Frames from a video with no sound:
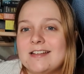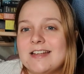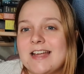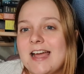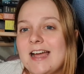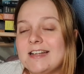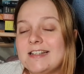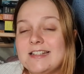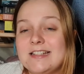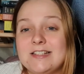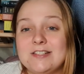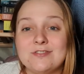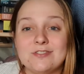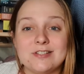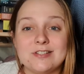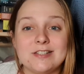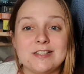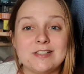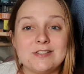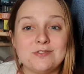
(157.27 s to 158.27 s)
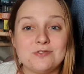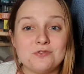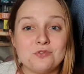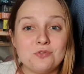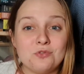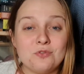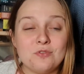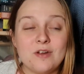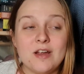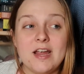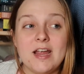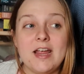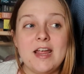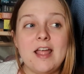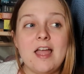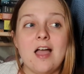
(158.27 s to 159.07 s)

It had an interesting story.